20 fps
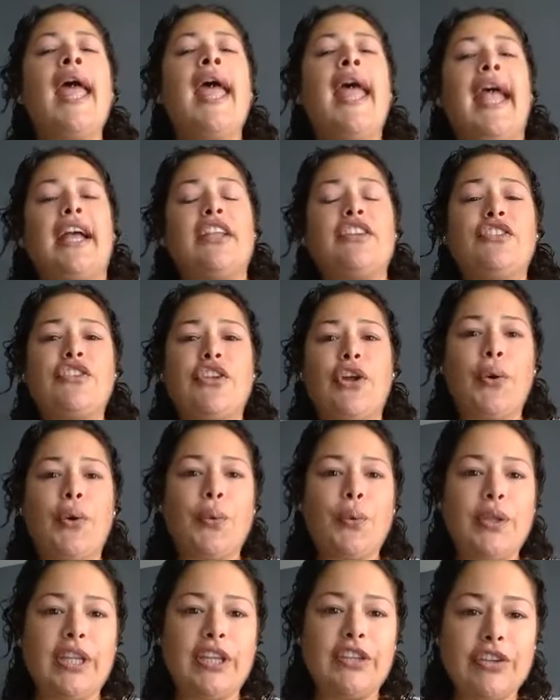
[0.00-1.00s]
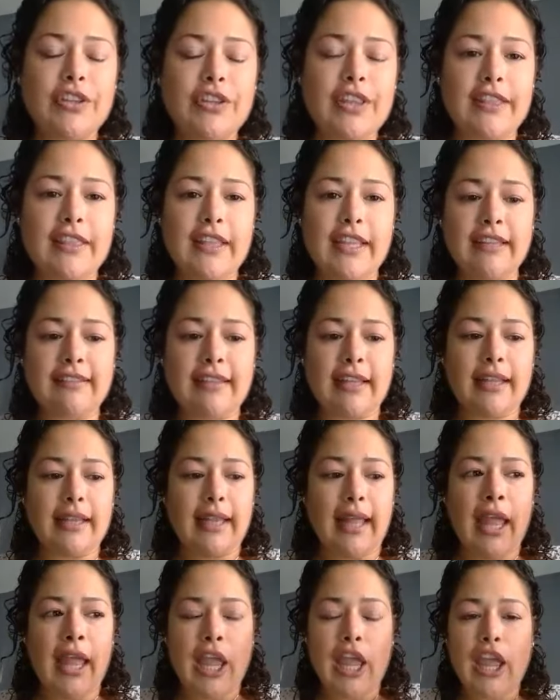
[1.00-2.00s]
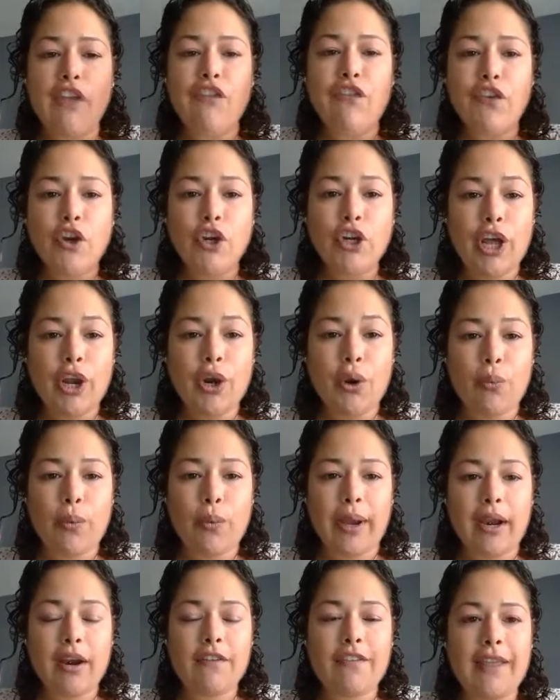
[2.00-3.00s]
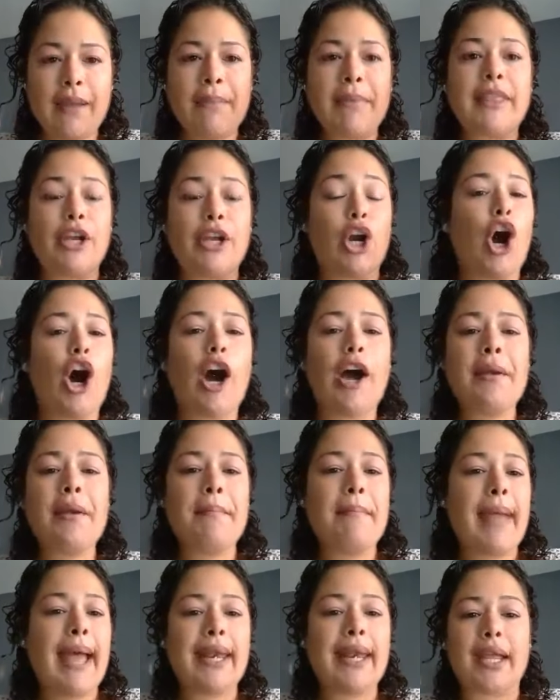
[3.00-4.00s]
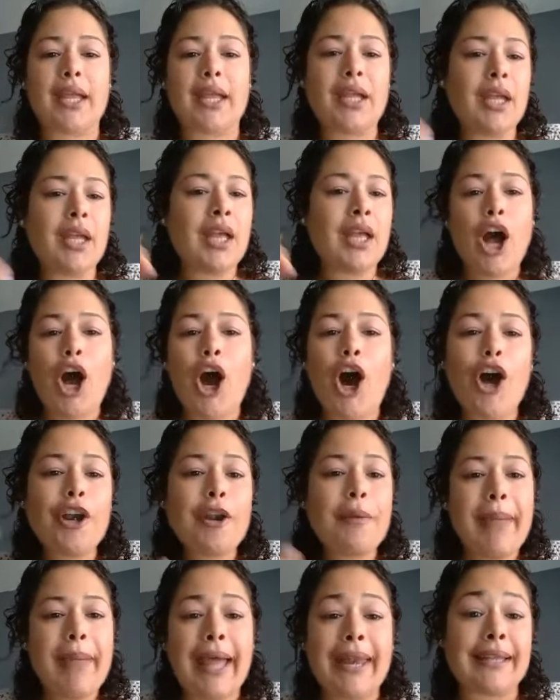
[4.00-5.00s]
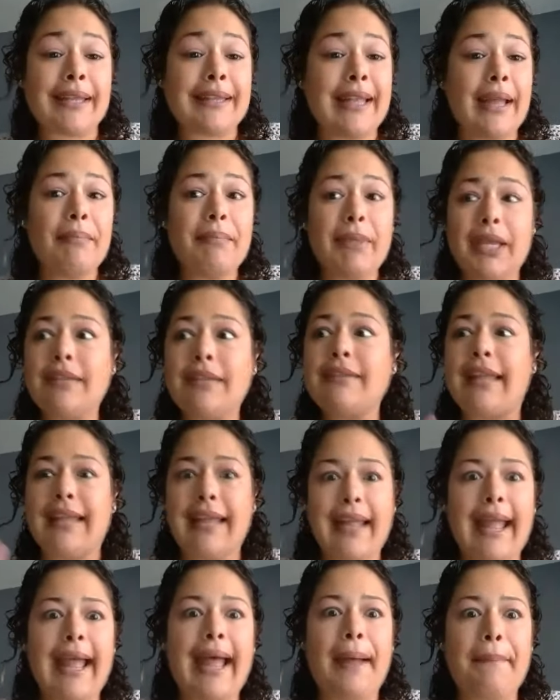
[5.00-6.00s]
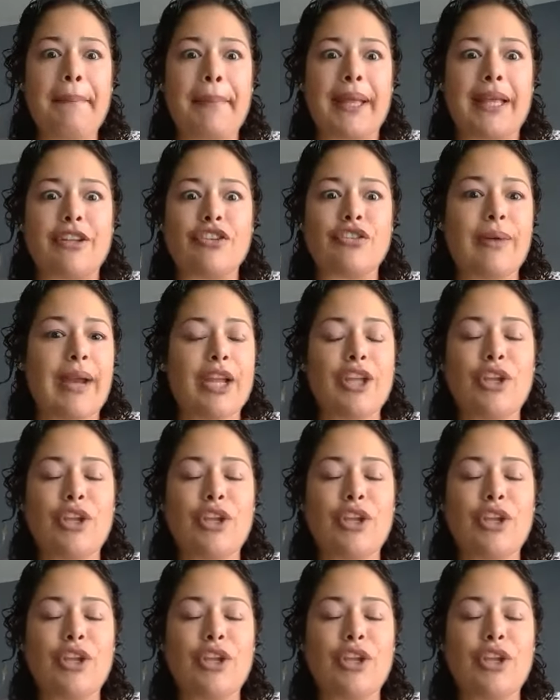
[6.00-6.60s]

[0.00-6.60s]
And so these are the things that if you're not aware of them, they're automatic. That means it happens, right?